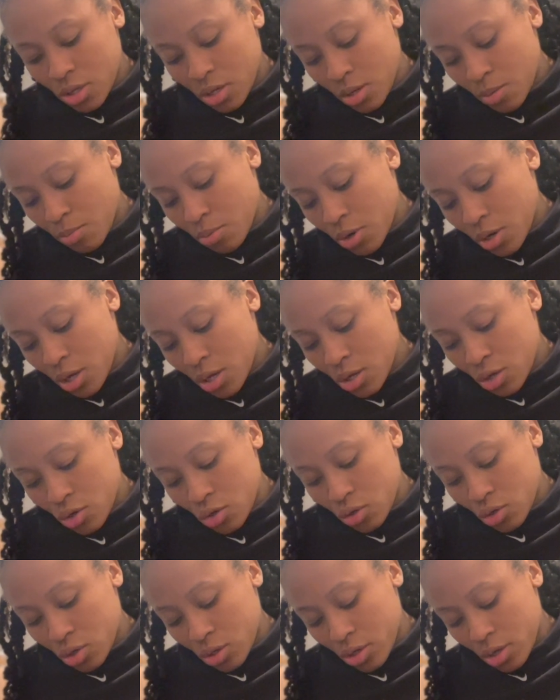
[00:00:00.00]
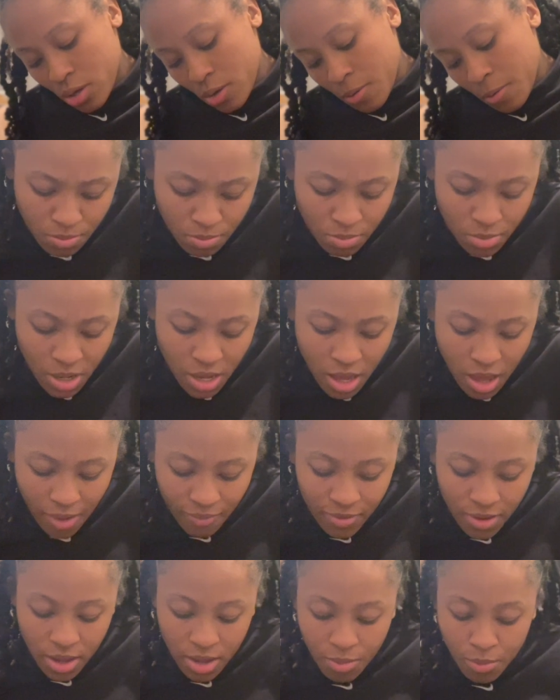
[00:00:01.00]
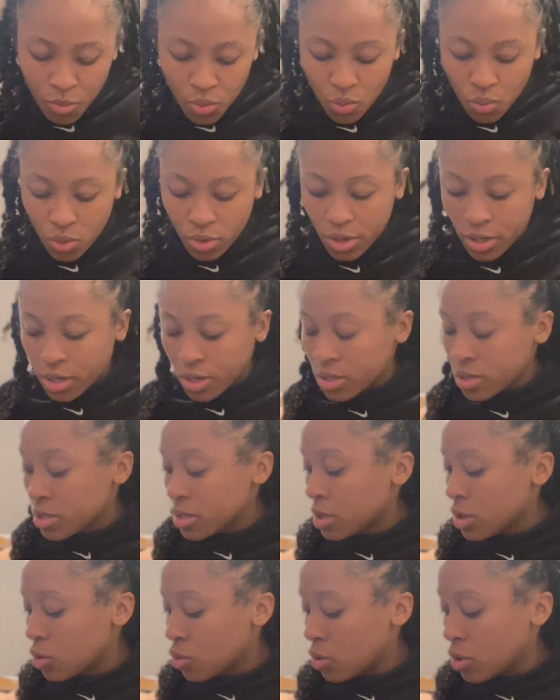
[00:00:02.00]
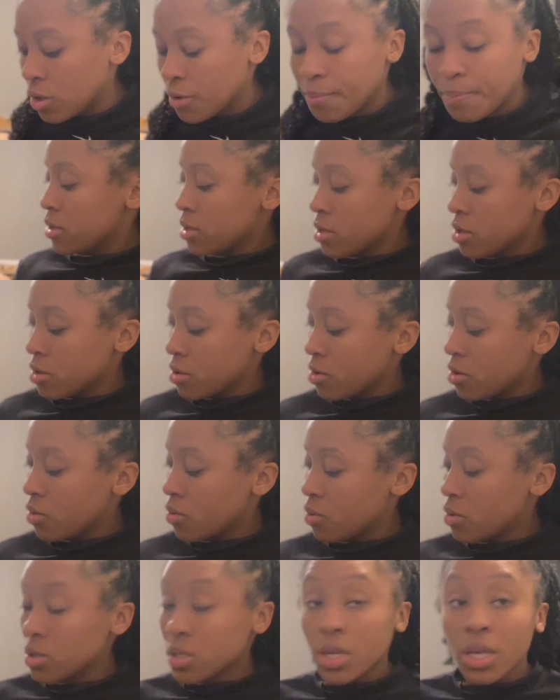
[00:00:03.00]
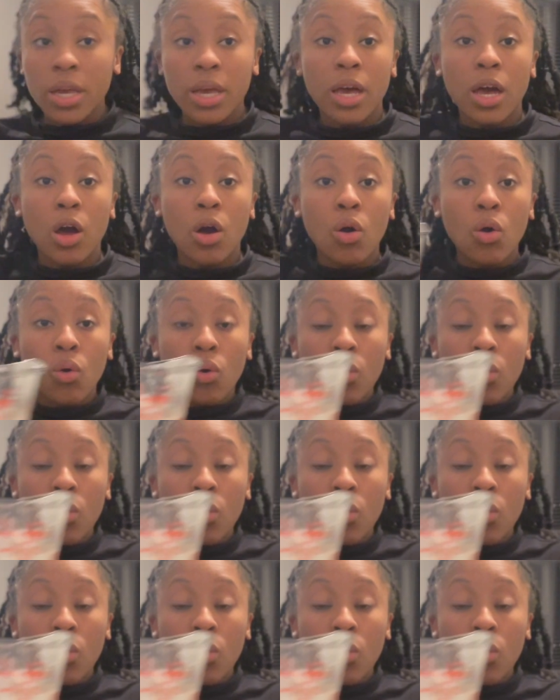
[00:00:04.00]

pretty interesting. Might have to add more water because it's a little lump. So we'll say a whole